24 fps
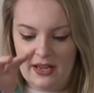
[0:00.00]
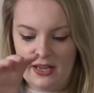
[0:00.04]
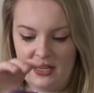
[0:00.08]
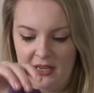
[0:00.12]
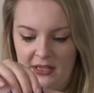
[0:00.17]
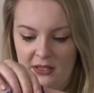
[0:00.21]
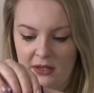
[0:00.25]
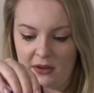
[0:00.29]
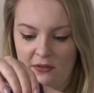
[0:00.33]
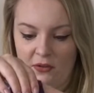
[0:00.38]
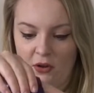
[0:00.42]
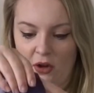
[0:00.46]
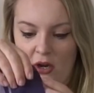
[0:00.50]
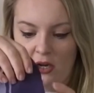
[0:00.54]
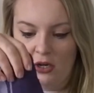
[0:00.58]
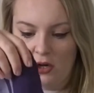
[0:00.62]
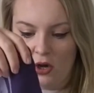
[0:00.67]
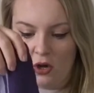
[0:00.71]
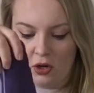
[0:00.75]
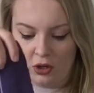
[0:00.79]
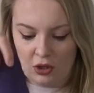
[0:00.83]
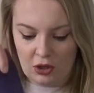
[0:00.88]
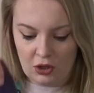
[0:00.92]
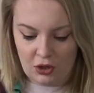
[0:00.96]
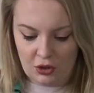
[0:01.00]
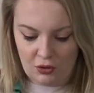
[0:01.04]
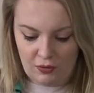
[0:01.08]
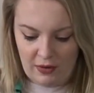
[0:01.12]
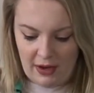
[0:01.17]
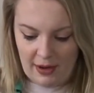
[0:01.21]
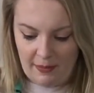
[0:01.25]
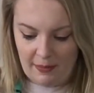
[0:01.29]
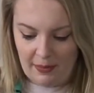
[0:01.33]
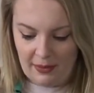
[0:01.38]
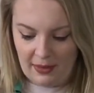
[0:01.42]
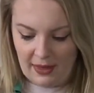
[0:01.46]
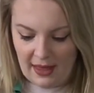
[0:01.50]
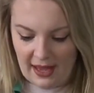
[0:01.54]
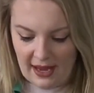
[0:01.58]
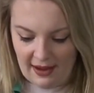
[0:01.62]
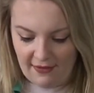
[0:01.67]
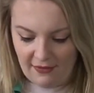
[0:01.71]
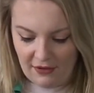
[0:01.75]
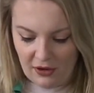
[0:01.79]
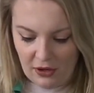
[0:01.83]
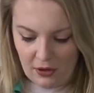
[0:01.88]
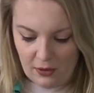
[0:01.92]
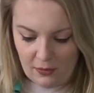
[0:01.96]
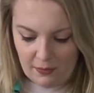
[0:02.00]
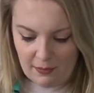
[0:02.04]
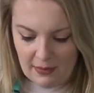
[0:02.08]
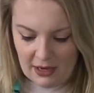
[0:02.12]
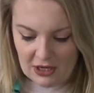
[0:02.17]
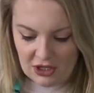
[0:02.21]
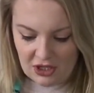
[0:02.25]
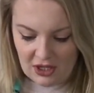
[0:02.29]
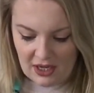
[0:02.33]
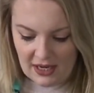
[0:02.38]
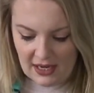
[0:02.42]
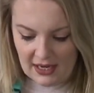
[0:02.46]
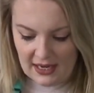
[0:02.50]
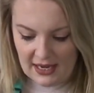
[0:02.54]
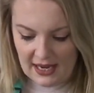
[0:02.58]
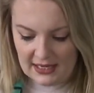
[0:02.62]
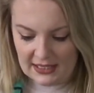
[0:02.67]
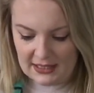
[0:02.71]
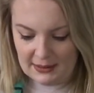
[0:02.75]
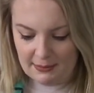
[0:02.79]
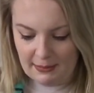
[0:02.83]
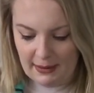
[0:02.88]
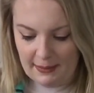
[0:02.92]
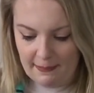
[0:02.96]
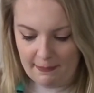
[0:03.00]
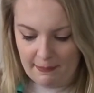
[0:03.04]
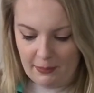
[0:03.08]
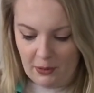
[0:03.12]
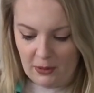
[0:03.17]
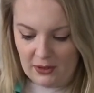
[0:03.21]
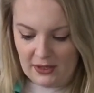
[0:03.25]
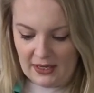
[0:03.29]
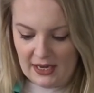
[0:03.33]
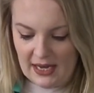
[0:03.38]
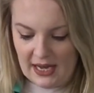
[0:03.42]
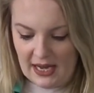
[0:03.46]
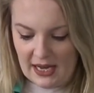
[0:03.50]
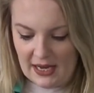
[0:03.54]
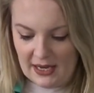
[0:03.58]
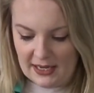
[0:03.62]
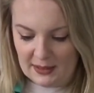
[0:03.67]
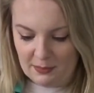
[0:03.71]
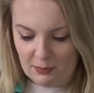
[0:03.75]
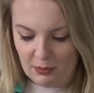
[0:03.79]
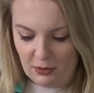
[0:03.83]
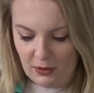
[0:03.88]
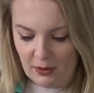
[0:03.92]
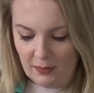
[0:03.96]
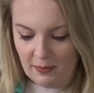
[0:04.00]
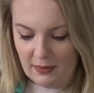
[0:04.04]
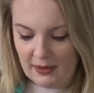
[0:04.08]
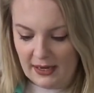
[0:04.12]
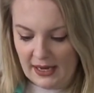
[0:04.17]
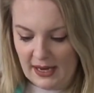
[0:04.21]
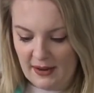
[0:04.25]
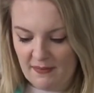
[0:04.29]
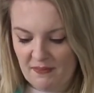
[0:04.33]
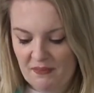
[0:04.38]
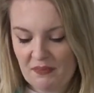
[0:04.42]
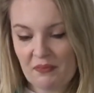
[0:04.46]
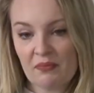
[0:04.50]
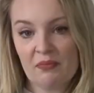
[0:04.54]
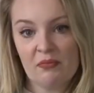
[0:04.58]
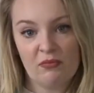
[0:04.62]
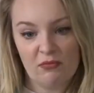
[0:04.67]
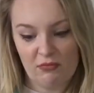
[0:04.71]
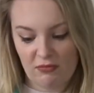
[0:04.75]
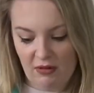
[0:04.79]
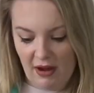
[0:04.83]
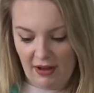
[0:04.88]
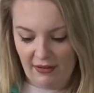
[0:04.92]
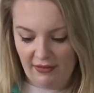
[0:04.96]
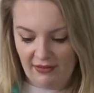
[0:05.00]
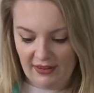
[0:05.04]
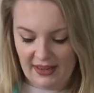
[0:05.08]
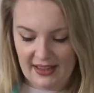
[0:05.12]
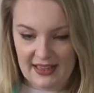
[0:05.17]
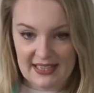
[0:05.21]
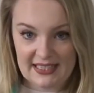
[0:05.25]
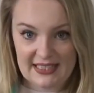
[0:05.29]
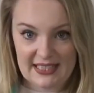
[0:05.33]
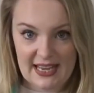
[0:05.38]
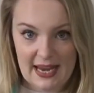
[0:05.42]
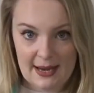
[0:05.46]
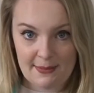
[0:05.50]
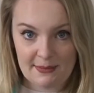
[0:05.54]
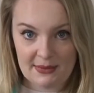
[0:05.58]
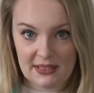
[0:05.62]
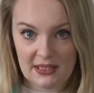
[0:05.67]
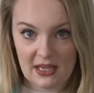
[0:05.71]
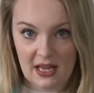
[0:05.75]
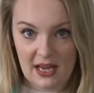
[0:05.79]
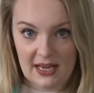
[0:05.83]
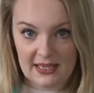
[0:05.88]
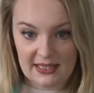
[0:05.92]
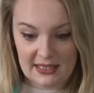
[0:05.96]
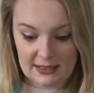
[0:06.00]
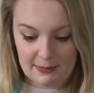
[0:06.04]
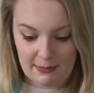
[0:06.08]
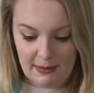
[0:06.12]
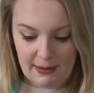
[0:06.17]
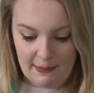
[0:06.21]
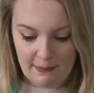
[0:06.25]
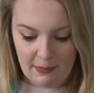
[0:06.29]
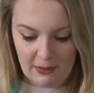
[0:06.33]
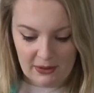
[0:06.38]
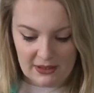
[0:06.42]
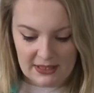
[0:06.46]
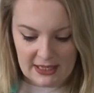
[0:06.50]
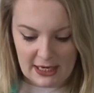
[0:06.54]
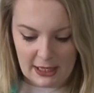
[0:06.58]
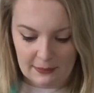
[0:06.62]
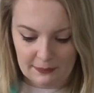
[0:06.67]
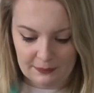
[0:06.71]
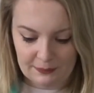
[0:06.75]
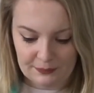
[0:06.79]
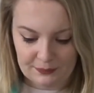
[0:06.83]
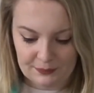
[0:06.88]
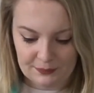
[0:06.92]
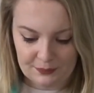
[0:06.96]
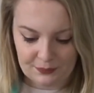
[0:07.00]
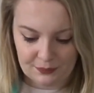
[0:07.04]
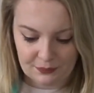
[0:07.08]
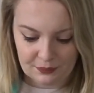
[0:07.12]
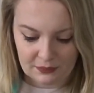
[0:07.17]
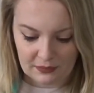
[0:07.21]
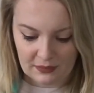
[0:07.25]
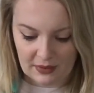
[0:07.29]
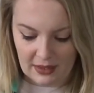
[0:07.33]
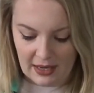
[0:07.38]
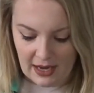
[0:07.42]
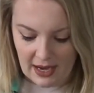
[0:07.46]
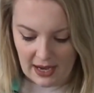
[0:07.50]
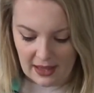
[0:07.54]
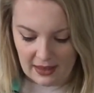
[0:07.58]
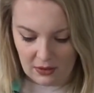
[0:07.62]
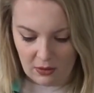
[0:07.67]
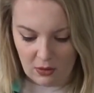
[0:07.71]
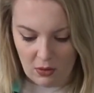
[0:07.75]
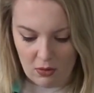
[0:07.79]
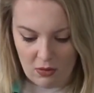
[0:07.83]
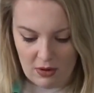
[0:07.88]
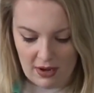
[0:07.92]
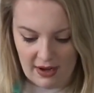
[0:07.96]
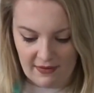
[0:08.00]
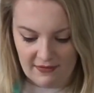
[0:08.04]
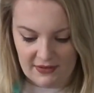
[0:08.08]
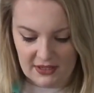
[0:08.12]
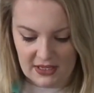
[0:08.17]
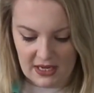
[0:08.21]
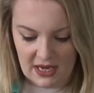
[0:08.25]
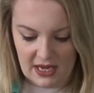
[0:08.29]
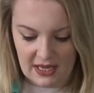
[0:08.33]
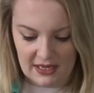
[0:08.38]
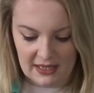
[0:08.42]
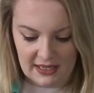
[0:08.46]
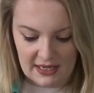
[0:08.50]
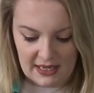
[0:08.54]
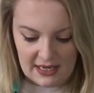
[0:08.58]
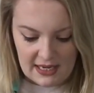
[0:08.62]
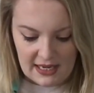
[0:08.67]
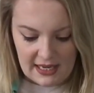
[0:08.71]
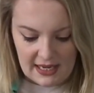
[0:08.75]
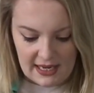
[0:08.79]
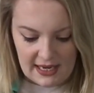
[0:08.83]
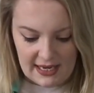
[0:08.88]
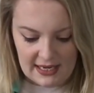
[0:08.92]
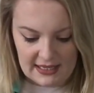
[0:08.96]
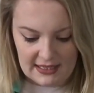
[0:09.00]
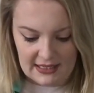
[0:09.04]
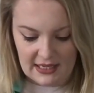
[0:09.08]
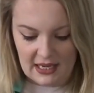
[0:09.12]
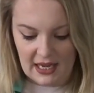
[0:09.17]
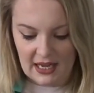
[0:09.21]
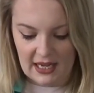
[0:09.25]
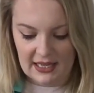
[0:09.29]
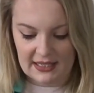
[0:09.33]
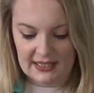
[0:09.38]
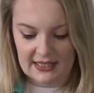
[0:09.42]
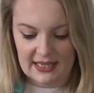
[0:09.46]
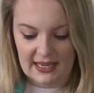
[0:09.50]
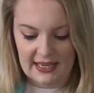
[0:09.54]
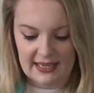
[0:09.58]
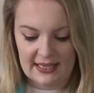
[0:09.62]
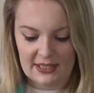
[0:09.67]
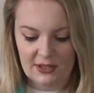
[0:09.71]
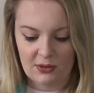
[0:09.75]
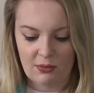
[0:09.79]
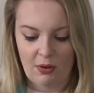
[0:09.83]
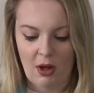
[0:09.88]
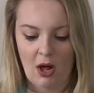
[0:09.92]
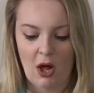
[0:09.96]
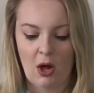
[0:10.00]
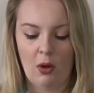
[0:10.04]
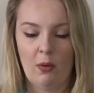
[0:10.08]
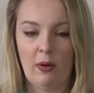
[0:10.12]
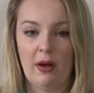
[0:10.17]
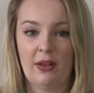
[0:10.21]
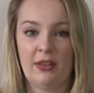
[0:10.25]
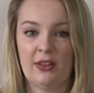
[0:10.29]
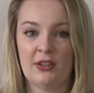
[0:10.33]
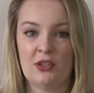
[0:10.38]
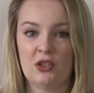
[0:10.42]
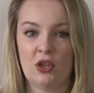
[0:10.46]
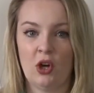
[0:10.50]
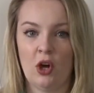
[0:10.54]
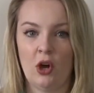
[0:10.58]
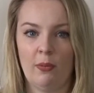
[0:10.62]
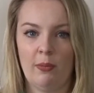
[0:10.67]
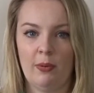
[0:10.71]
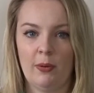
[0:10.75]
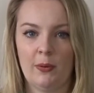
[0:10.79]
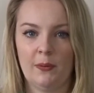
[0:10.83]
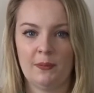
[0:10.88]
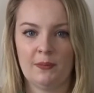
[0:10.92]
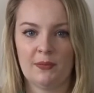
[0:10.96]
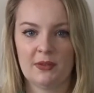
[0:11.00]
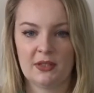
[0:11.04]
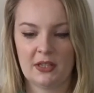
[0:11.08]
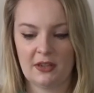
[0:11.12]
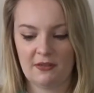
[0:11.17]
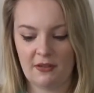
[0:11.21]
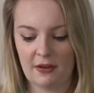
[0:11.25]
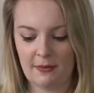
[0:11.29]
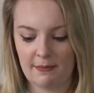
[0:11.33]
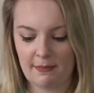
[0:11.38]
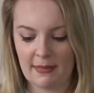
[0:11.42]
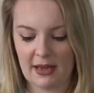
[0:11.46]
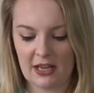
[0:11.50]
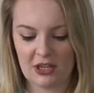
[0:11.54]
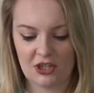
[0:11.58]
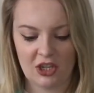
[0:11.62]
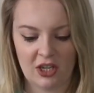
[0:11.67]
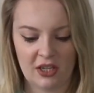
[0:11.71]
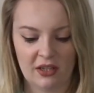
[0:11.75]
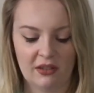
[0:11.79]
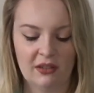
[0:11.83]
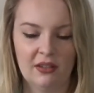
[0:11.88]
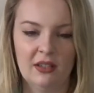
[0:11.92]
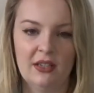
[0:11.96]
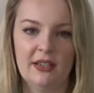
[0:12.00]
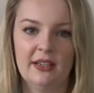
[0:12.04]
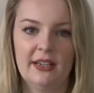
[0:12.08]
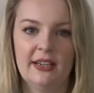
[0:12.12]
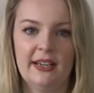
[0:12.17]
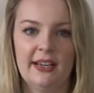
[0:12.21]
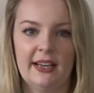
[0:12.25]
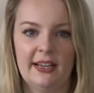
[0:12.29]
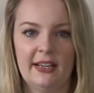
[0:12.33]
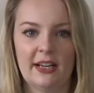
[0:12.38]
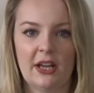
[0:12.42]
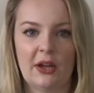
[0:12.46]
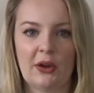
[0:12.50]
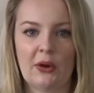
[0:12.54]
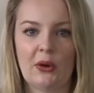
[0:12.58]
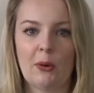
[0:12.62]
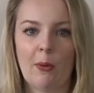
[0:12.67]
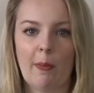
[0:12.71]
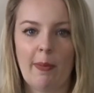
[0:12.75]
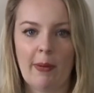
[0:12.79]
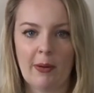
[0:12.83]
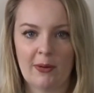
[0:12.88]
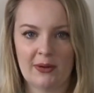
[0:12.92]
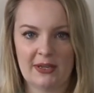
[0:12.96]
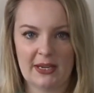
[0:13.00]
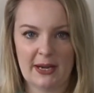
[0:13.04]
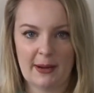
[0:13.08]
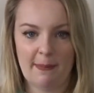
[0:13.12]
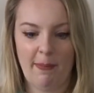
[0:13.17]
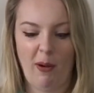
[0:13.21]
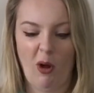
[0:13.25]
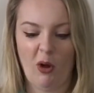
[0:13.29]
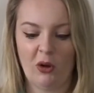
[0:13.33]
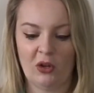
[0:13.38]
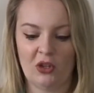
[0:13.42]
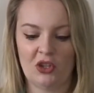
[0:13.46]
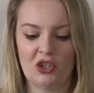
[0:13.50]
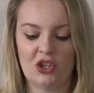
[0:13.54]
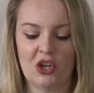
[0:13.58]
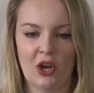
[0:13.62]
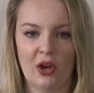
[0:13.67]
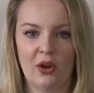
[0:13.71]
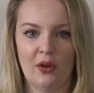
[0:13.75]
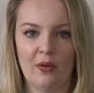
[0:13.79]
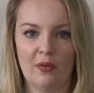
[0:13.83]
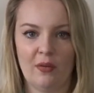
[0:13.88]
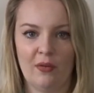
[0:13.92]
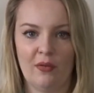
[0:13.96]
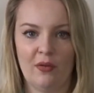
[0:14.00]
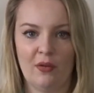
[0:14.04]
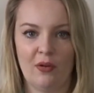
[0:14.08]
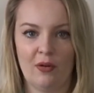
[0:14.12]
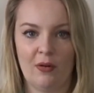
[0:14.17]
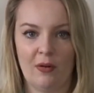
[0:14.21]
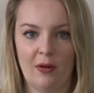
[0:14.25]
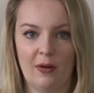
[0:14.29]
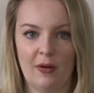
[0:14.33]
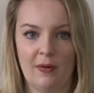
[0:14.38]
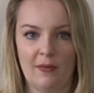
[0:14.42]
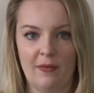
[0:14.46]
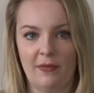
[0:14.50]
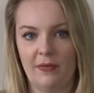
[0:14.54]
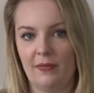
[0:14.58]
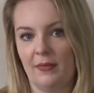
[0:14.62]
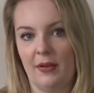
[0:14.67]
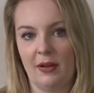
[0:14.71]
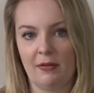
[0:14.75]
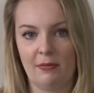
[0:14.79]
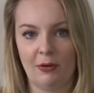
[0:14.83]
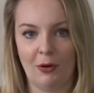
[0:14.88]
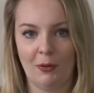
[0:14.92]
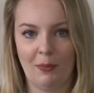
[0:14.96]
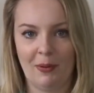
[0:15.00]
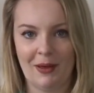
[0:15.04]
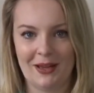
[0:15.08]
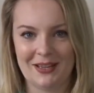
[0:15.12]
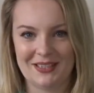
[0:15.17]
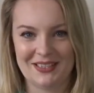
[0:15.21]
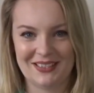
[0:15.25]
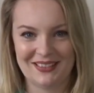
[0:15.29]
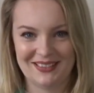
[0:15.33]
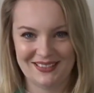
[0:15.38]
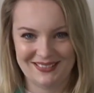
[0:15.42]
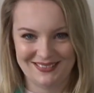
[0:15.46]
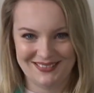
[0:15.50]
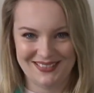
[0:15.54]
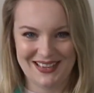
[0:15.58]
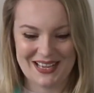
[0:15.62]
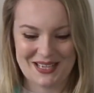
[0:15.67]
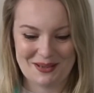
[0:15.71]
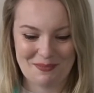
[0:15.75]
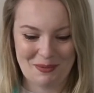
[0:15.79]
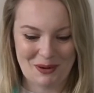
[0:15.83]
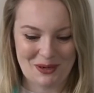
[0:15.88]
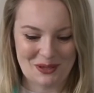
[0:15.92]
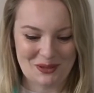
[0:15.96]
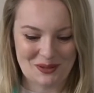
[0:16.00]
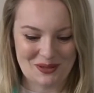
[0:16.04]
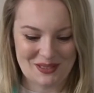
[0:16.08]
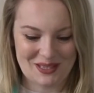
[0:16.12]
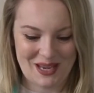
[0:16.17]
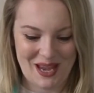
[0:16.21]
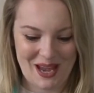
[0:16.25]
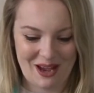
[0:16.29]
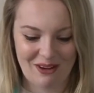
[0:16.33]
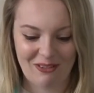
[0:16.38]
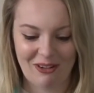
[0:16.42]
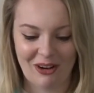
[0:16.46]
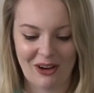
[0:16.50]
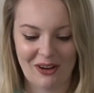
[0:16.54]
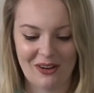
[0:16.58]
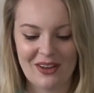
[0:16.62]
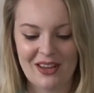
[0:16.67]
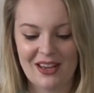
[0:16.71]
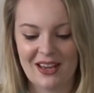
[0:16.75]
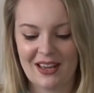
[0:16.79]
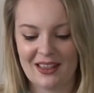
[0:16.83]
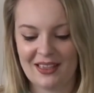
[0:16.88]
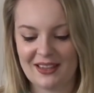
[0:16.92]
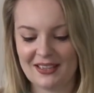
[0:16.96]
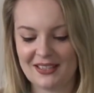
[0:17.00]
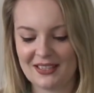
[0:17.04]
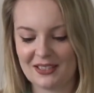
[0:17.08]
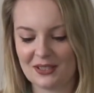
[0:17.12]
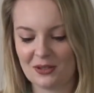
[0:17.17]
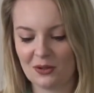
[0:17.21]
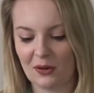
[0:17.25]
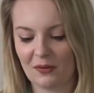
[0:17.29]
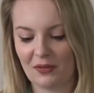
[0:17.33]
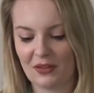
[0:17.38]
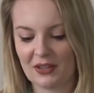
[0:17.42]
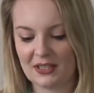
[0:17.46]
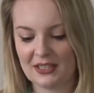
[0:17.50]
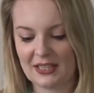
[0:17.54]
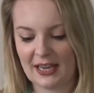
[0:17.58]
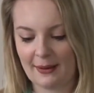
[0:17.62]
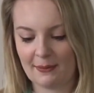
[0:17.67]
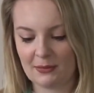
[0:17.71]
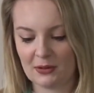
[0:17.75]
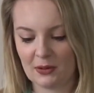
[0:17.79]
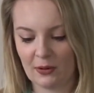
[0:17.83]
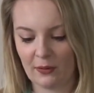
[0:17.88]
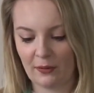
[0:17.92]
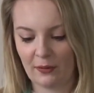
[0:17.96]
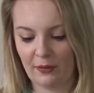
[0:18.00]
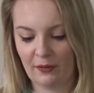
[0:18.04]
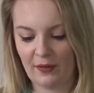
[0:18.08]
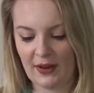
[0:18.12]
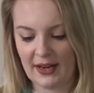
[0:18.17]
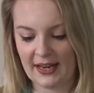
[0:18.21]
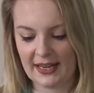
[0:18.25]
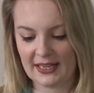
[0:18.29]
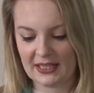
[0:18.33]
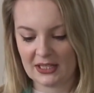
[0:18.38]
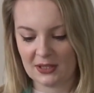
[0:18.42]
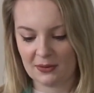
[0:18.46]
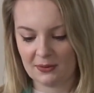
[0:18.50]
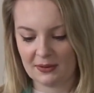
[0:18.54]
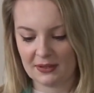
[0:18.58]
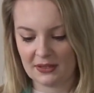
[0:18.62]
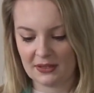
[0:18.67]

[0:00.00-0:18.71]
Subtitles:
So I've got a long strip that if you measured it against my body is probably roughly the same size as my body. And all I've done is cut a little hole at the top. So if you imagine like you're building a poncho for a real person as opposed to a scarecrow, this is sort of the same sort of feeling to it.